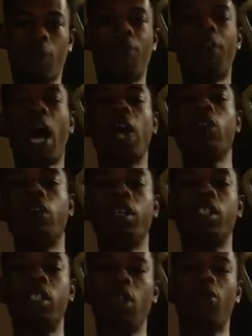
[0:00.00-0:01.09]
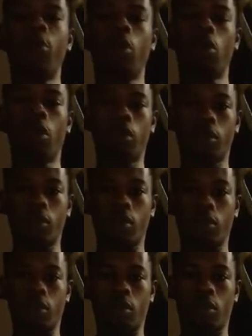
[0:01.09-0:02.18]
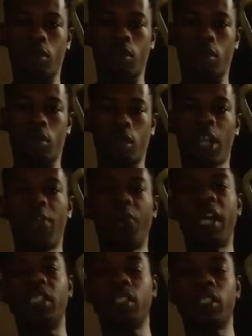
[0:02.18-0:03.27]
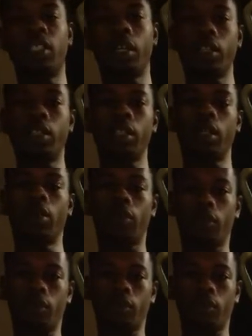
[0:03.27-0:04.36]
Value yourself more. Invest into yourself.